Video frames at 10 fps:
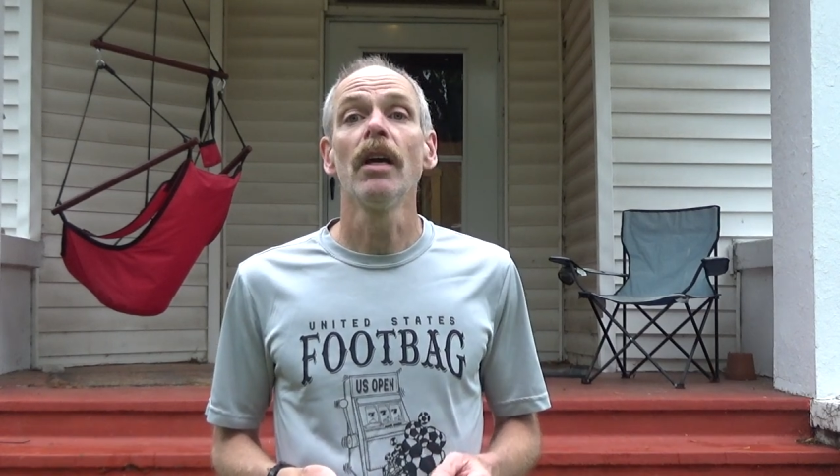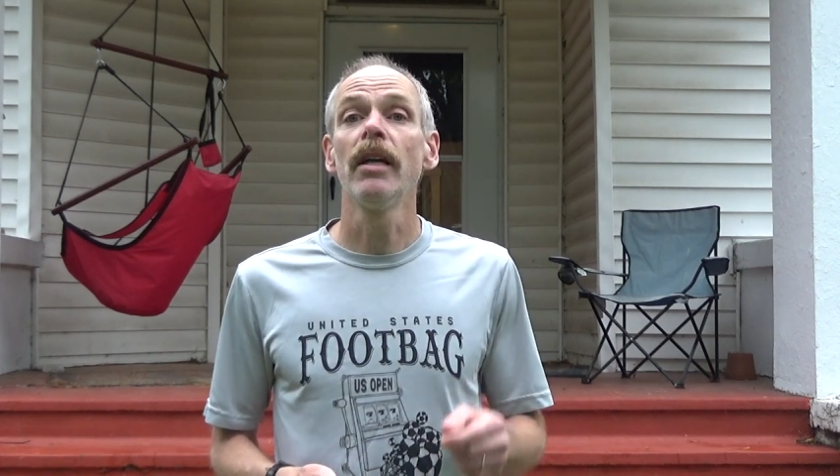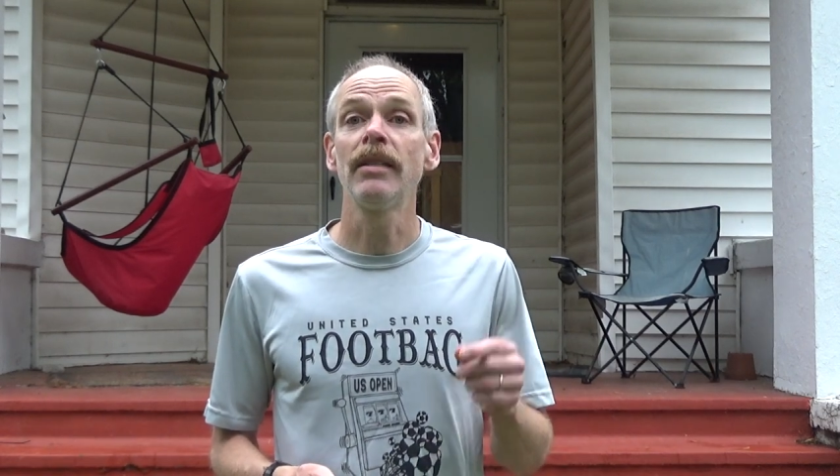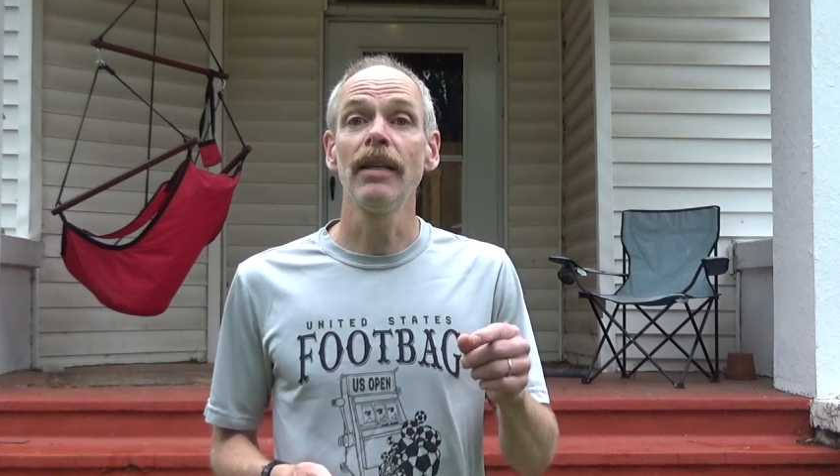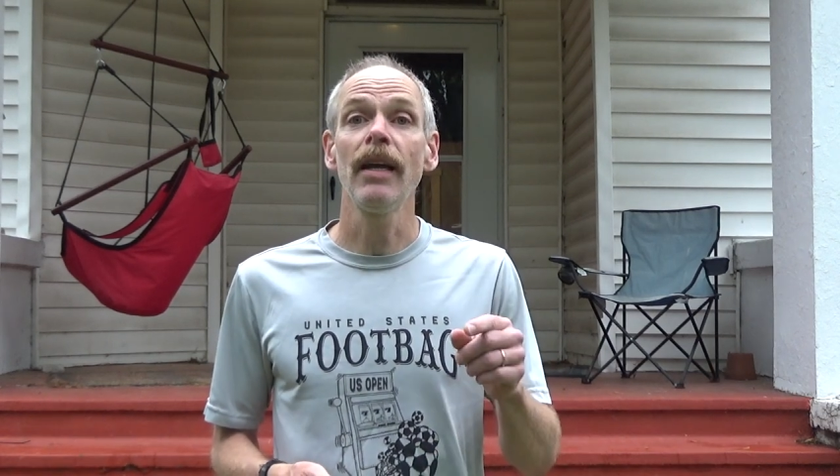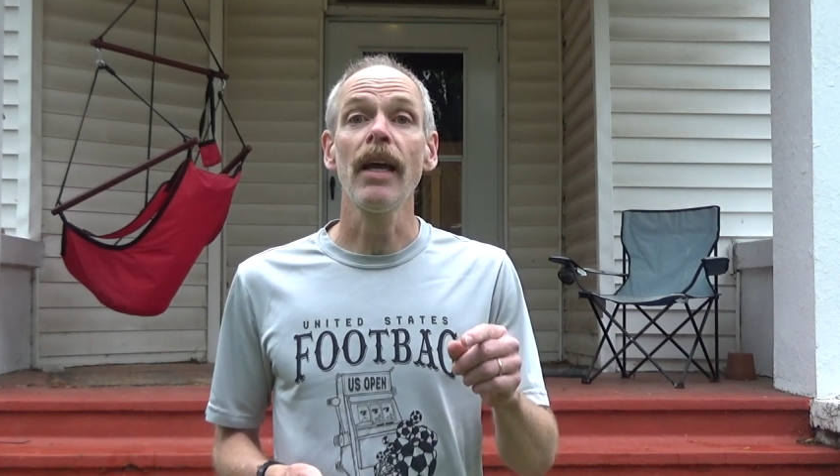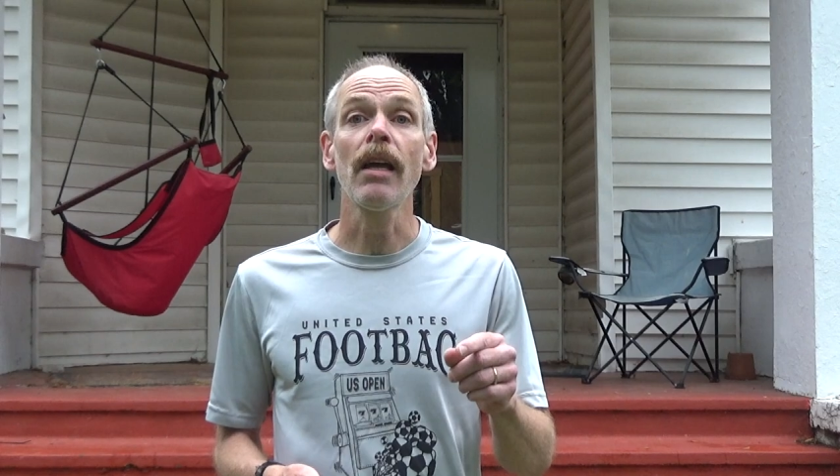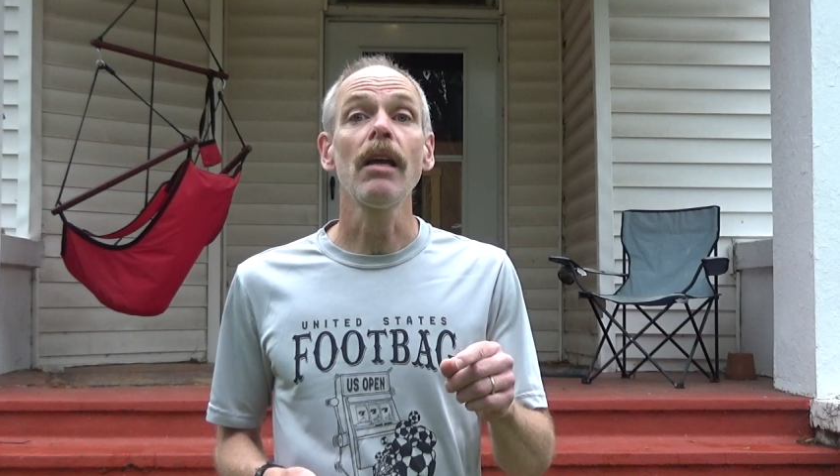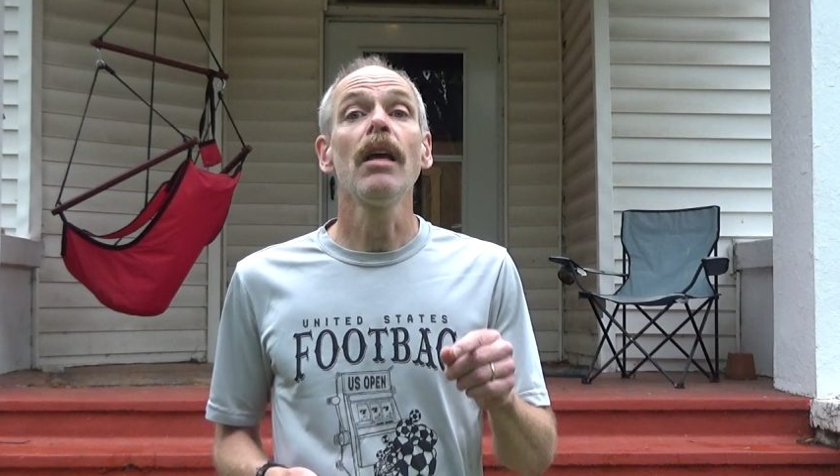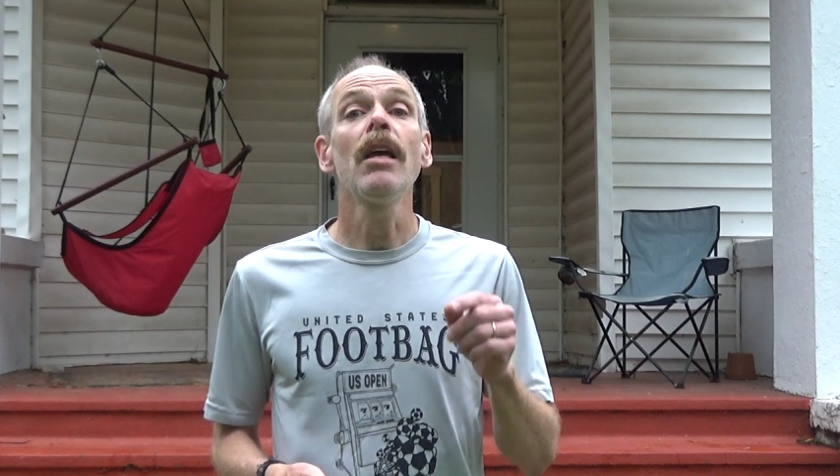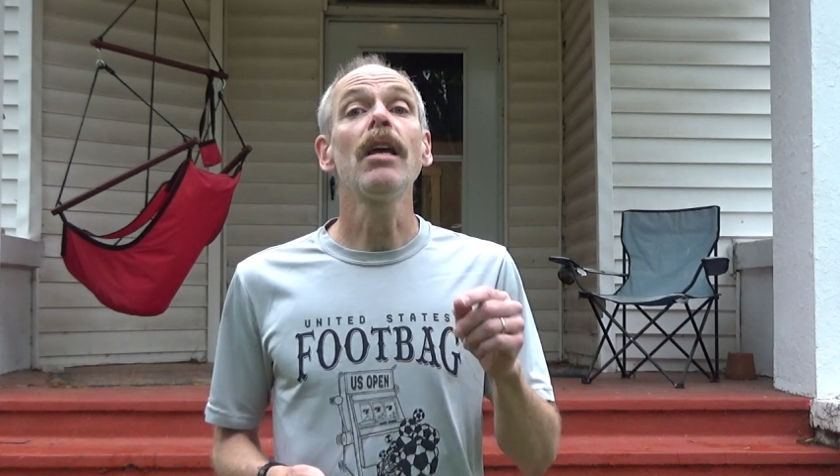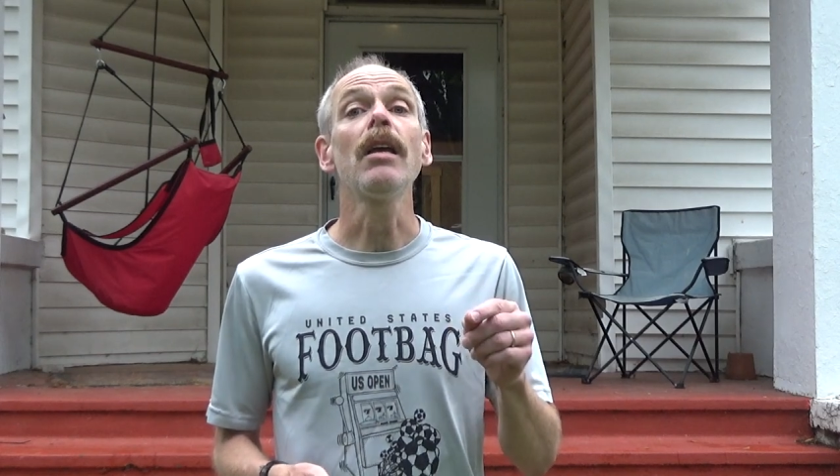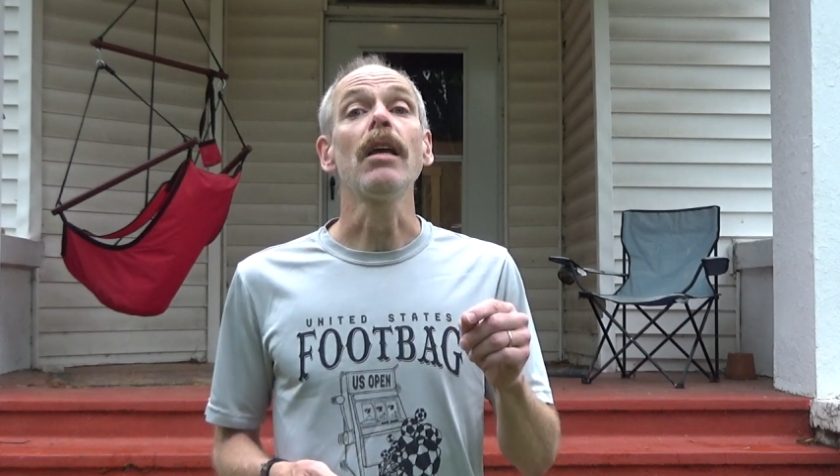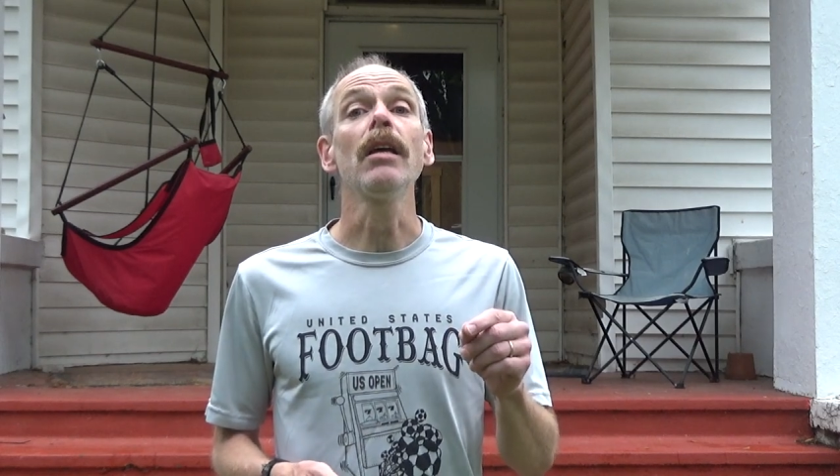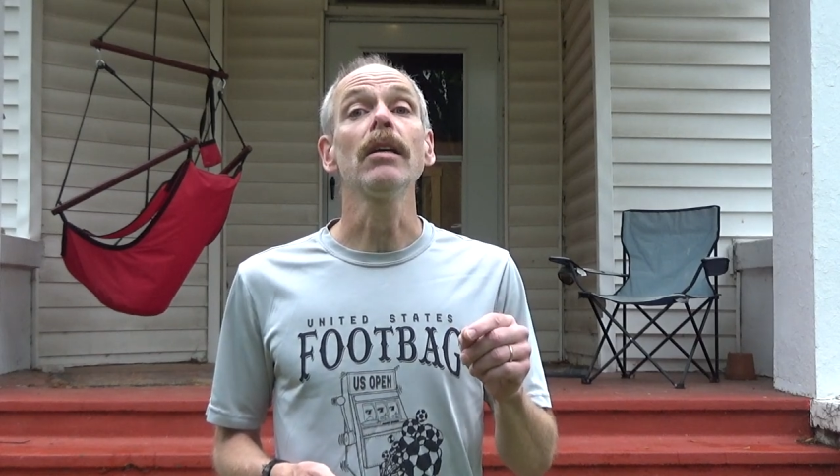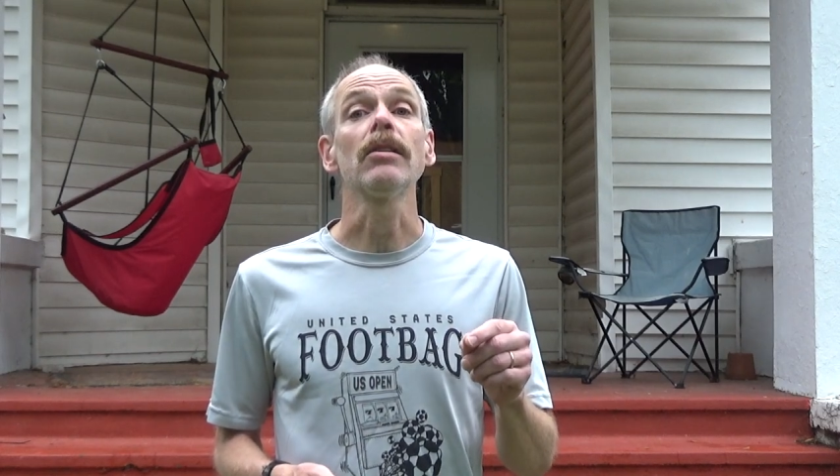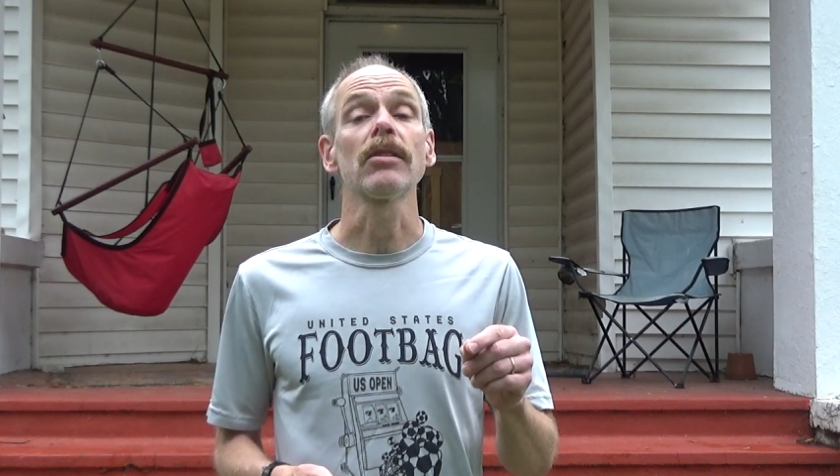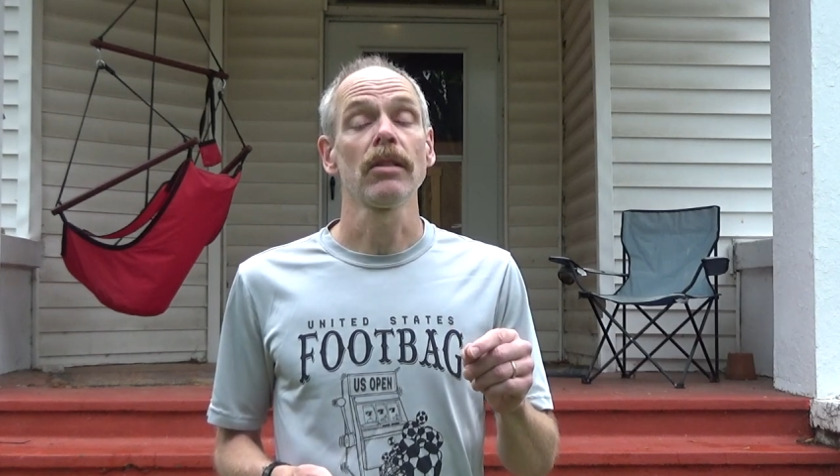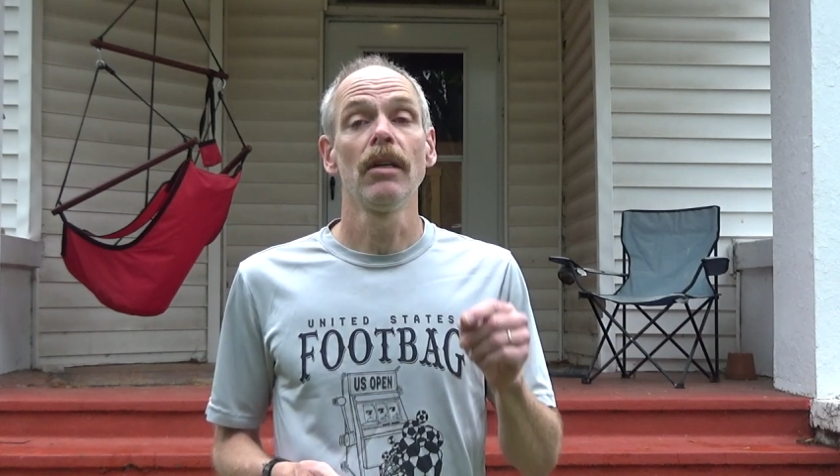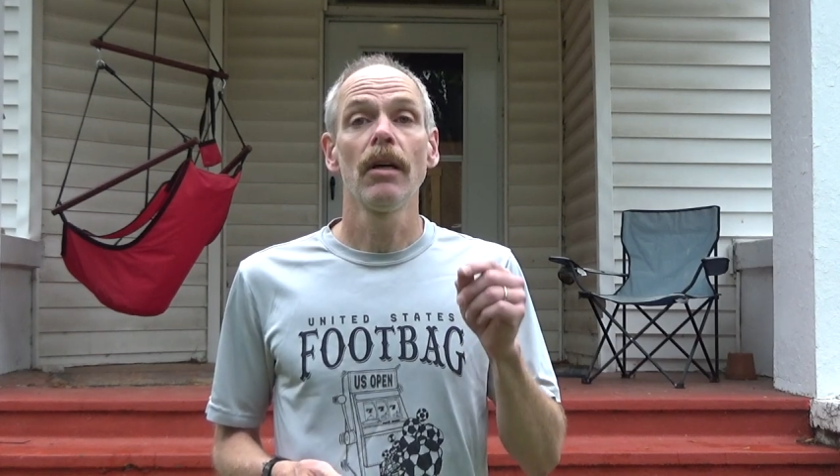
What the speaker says: And today he is